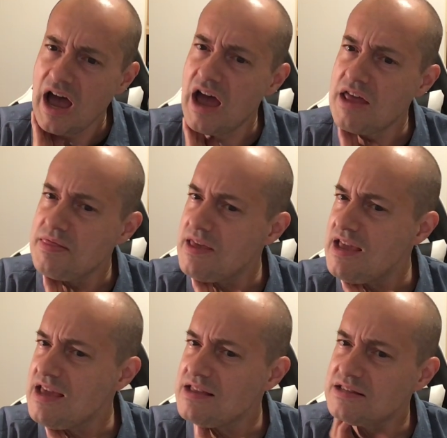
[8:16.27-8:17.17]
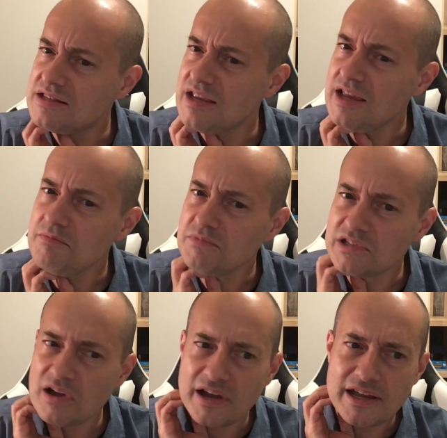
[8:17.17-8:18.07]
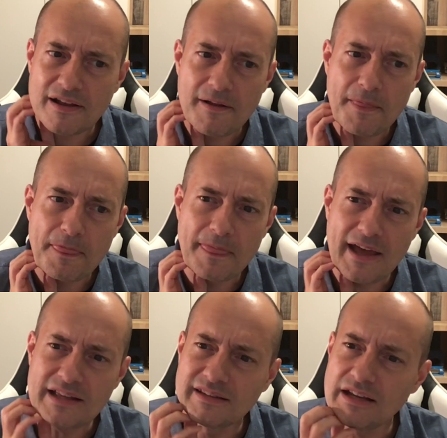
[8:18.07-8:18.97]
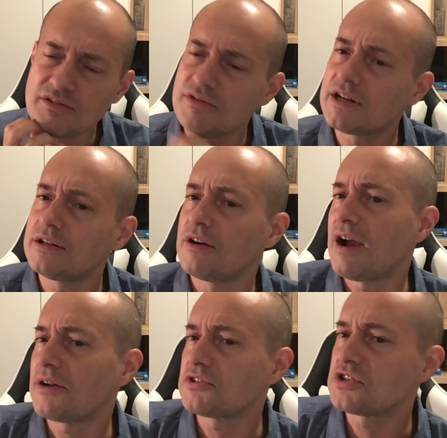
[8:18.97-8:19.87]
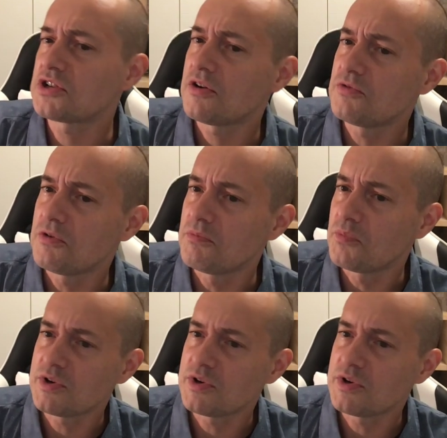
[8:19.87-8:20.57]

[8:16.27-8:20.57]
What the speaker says: And it seems like they didn't really know how to show them,